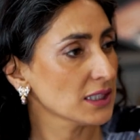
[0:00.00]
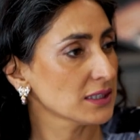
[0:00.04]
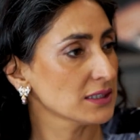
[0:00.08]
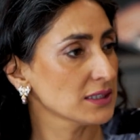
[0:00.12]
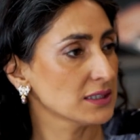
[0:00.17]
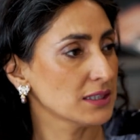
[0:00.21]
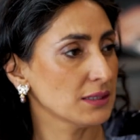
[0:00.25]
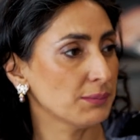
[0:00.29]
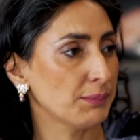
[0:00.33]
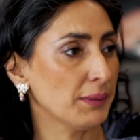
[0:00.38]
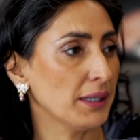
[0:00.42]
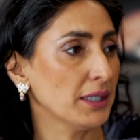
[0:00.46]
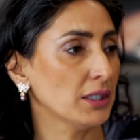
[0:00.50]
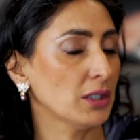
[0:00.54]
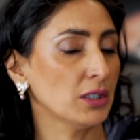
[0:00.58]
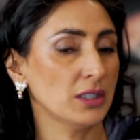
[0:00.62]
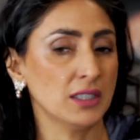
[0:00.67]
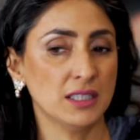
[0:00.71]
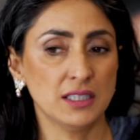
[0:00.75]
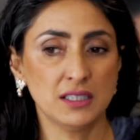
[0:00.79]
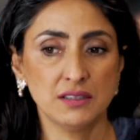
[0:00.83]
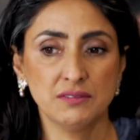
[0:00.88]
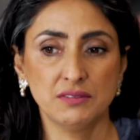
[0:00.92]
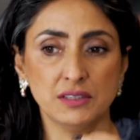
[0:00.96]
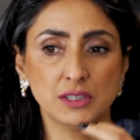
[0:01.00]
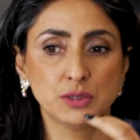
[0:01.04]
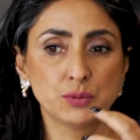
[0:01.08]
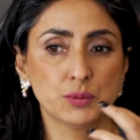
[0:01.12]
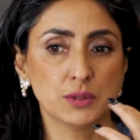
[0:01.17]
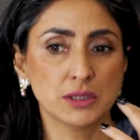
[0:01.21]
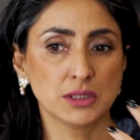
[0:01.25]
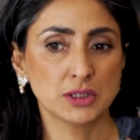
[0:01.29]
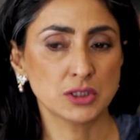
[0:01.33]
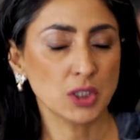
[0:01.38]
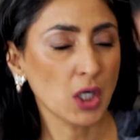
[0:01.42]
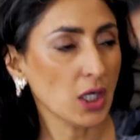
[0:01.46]
Does it depend on
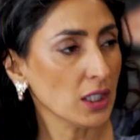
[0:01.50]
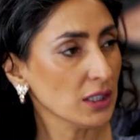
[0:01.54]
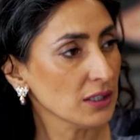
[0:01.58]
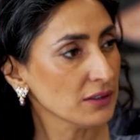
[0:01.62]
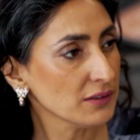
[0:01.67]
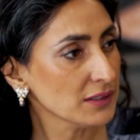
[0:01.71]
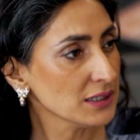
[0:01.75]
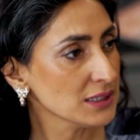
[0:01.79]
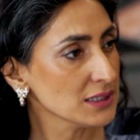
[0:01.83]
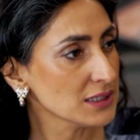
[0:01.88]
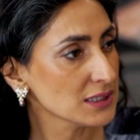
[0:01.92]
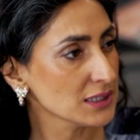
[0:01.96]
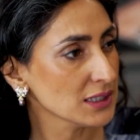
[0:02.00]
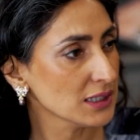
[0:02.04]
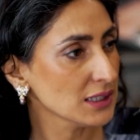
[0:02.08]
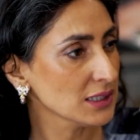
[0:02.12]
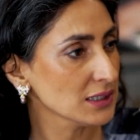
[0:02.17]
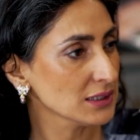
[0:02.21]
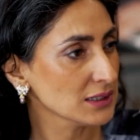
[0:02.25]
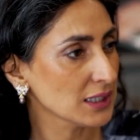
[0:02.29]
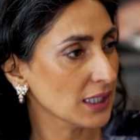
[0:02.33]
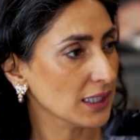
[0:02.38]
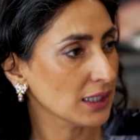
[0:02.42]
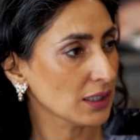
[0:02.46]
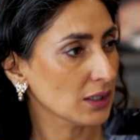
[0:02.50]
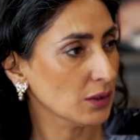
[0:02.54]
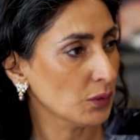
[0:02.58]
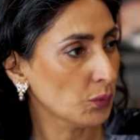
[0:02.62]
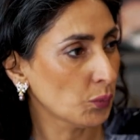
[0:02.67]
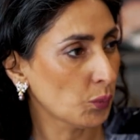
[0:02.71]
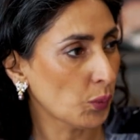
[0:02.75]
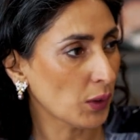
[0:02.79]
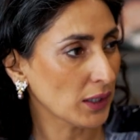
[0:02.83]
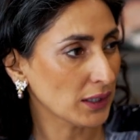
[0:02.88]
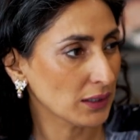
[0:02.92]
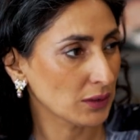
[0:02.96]
individual tolerances? Like
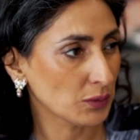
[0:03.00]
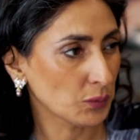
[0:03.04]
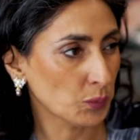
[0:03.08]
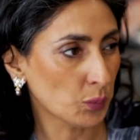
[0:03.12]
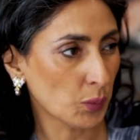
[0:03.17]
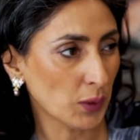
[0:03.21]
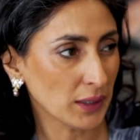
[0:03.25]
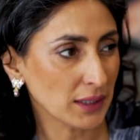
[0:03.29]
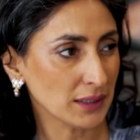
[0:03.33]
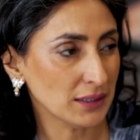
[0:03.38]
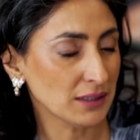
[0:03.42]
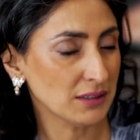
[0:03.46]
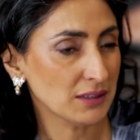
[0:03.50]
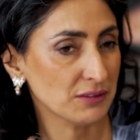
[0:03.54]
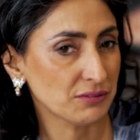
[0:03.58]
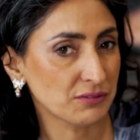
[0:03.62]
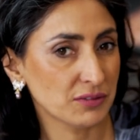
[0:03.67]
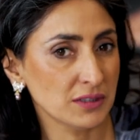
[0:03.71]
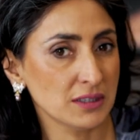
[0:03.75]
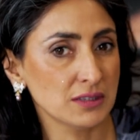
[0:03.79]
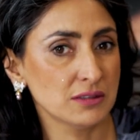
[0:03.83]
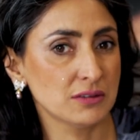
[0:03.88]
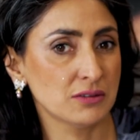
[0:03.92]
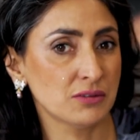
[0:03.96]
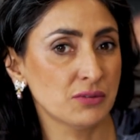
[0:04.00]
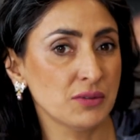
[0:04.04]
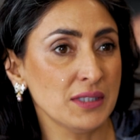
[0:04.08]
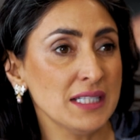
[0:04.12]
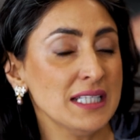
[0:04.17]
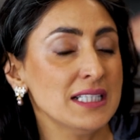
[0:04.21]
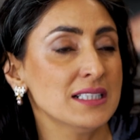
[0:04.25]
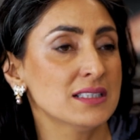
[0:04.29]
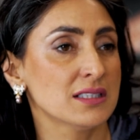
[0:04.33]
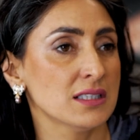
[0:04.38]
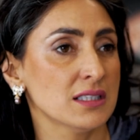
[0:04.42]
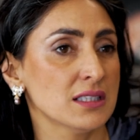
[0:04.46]
what are the different
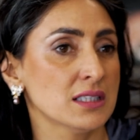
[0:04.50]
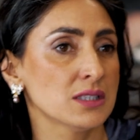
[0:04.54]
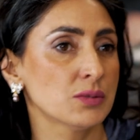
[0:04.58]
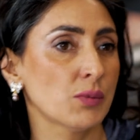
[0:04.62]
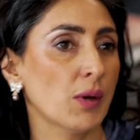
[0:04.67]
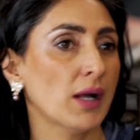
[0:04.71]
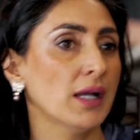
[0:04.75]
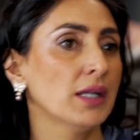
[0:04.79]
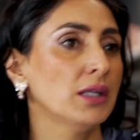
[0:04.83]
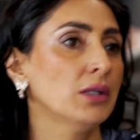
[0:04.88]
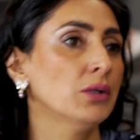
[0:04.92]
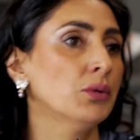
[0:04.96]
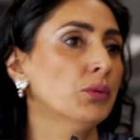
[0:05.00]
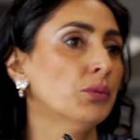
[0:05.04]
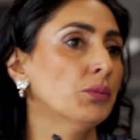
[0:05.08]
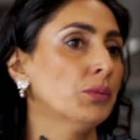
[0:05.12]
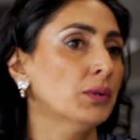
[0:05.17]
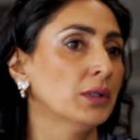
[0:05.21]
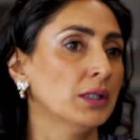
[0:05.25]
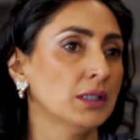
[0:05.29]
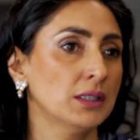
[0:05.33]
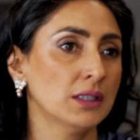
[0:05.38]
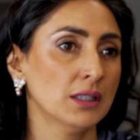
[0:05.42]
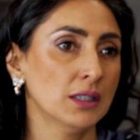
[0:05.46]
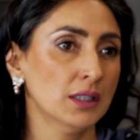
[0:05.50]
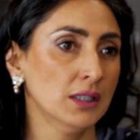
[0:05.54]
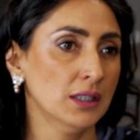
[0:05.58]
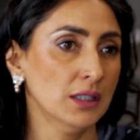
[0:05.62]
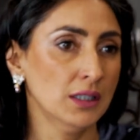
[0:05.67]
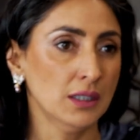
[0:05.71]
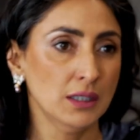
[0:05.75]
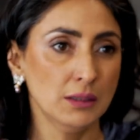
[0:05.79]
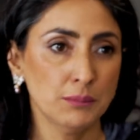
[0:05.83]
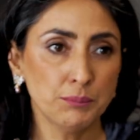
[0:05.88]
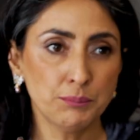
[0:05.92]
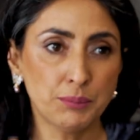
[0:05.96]
reasons why you would
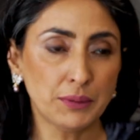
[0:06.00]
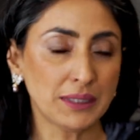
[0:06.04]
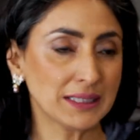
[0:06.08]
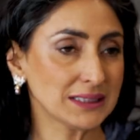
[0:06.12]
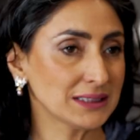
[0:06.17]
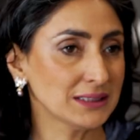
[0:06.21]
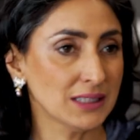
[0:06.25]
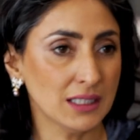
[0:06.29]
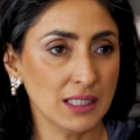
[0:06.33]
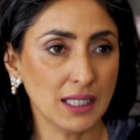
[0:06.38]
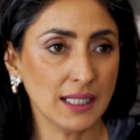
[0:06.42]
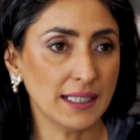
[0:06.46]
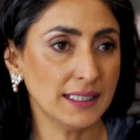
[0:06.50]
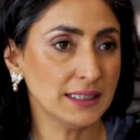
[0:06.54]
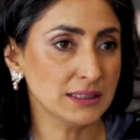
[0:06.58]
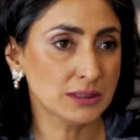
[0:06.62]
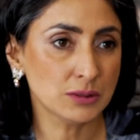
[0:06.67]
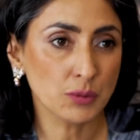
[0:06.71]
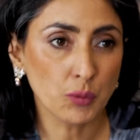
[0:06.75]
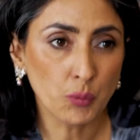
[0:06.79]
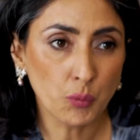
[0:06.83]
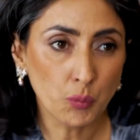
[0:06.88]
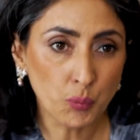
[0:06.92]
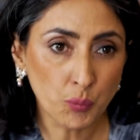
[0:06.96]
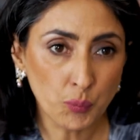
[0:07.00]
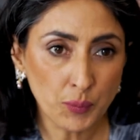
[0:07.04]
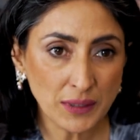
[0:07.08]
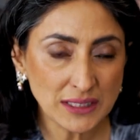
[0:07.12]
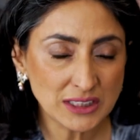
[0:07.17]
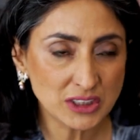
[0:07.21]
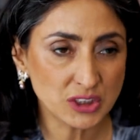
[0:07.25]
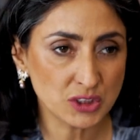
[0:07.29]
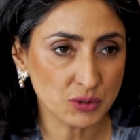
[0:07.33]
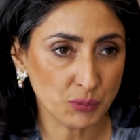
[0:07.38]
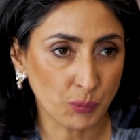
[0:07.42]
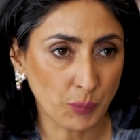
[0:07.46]
personalize
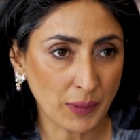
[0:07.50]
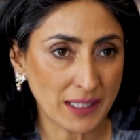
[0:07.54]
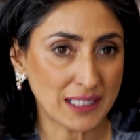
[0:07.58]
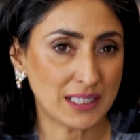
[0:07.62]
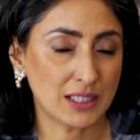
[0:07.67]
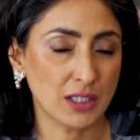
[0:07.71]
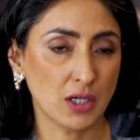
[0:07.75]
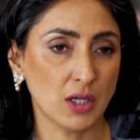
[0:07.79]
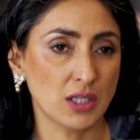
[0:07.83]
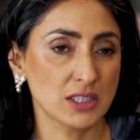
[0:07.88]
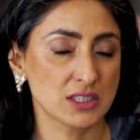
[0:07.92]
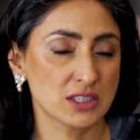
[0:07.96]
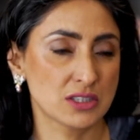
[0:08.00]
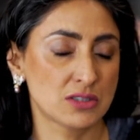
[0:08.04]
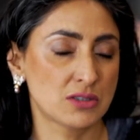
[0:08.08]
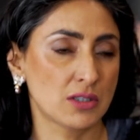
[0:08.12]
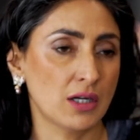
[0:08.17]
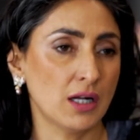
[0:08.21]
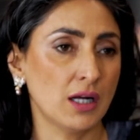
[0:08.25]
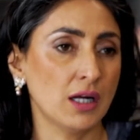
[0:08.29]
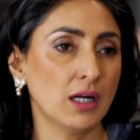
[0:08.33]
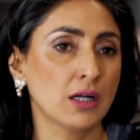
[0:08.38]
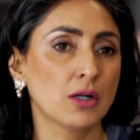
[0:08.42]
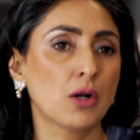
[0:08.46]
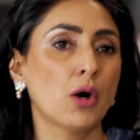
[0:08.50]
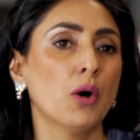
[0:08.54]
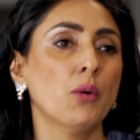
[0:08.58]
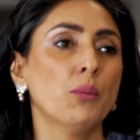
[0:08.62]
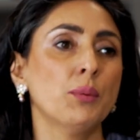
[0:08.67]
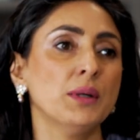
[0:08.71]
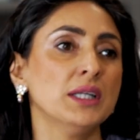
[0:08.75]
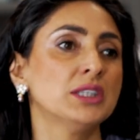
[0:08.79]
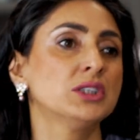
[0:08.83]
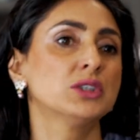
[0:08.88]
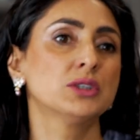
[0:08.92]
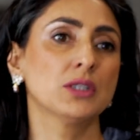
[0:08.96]
which weight loss drug or
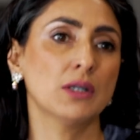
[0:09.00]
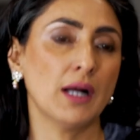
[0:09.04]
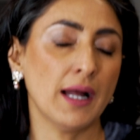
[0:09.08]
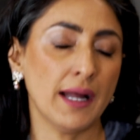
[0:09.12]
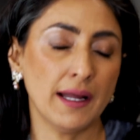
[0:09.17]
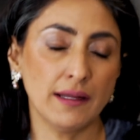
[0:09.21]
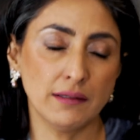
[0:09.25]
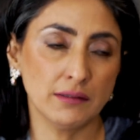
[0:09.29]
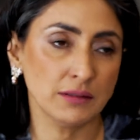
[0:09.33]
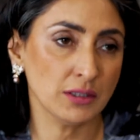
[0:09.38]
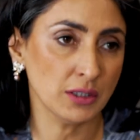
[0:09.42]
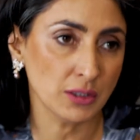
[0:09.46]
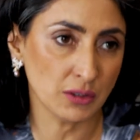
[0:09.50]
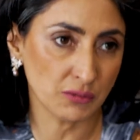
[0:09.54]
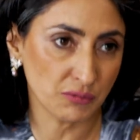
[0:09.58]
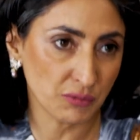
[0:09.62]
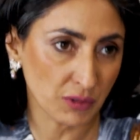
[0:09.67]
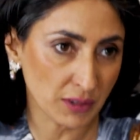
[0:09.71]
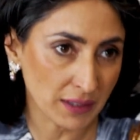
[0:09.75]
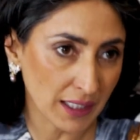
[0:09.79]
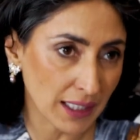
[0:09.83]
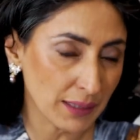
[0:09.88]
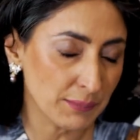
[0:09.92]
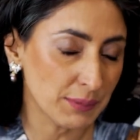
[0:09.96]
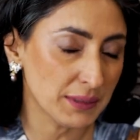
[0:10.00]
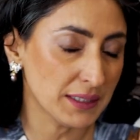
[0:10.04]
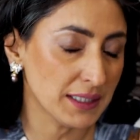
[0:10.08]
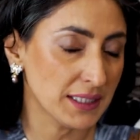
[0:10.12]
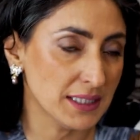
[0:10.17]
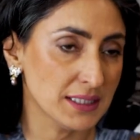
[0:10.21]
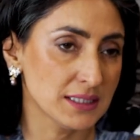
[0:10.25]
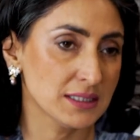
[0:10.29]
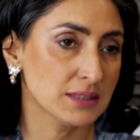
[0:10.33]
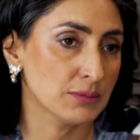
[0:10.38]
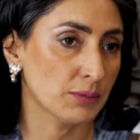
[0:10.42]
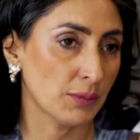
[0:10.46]
which, for
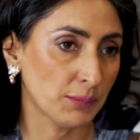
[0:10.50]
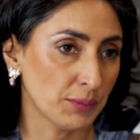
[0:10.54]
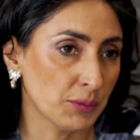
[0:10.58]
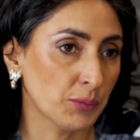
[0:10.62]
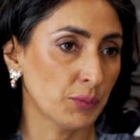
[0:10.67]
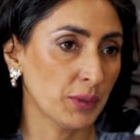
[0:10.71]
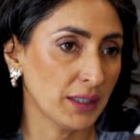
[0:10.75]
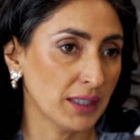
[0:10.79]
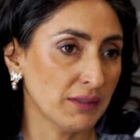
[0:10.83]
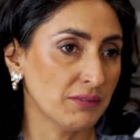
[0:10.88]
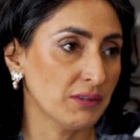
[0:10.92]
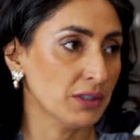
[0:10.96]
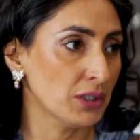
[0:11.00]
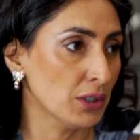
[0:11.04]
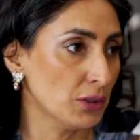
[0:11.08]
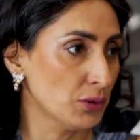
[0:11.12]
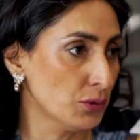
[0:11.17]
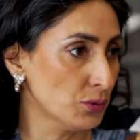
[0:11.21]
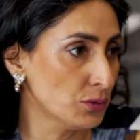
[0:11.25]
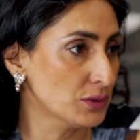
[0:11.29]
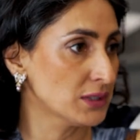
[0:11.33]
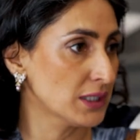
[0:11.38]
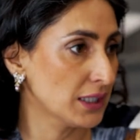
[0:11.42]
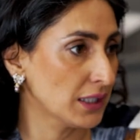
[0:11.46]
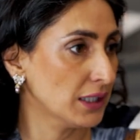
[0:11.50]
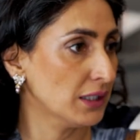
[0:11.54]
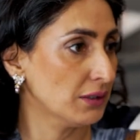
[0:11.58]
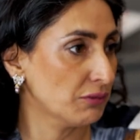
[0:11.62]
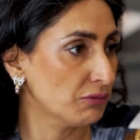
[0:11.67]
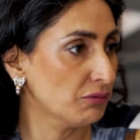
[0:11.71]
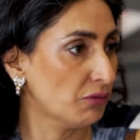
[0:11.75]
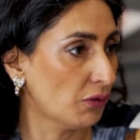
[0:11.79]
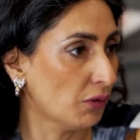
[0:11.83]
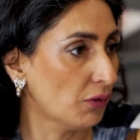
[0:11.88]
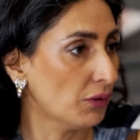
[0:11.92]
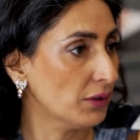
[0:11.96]
diabetes, I mean, whatever you're using
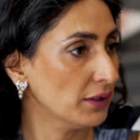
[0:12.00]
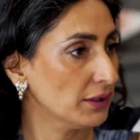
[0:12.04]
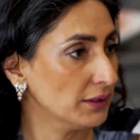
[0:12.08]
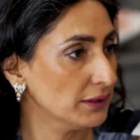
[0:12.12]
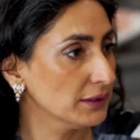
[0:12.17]
it for?